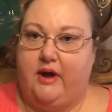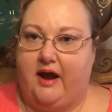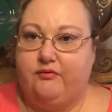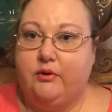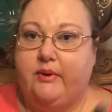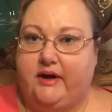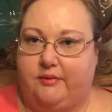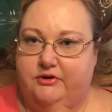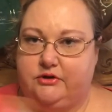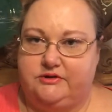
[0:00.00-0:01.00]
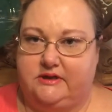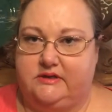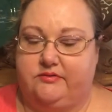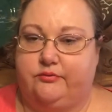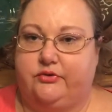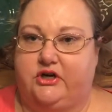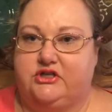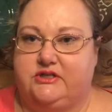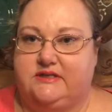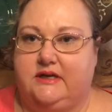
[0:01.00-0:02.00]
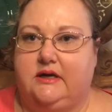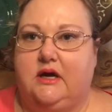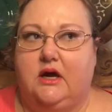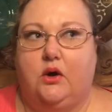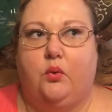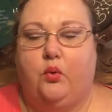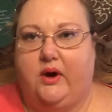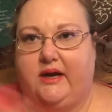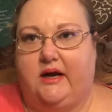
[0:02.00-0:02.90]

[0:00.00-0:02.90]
Every week I've been using a different brush to see what